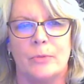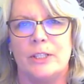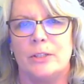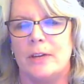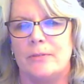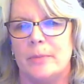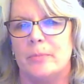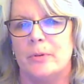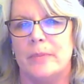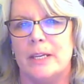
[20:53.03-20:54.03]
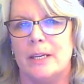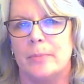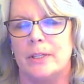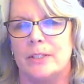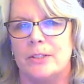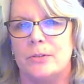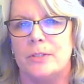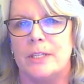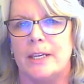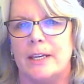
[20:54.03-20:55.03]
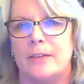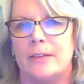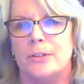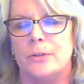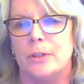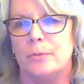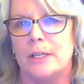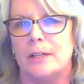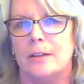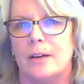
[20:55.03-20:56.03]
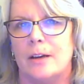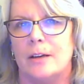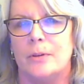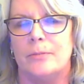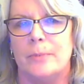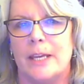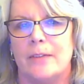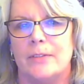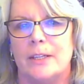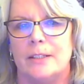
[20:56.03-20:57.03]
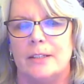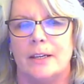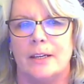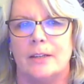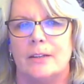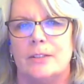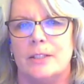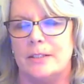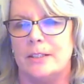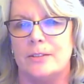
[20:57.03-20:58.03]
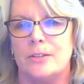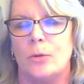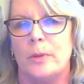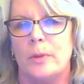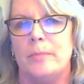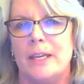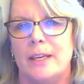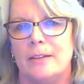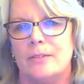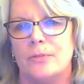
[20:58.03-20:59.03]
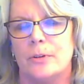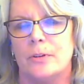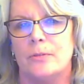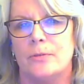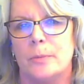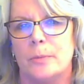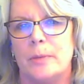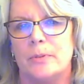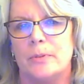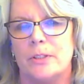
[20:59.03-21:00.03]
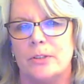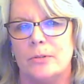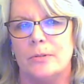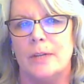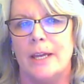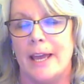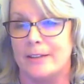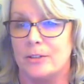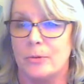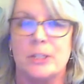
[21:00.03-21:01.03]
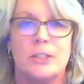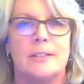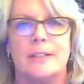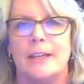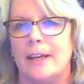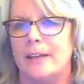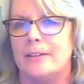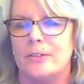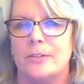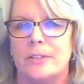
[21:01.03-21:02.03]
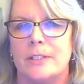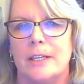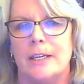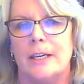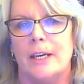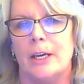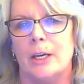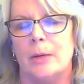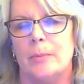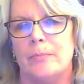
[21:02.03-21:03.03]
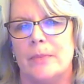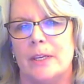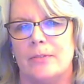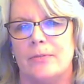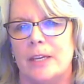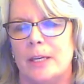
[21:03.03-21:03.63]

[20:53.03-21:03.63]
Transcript: We do have a member meetup on Tuesday afternoon at 3:00. We've been having these open meetings for people to ask questions, get answers. If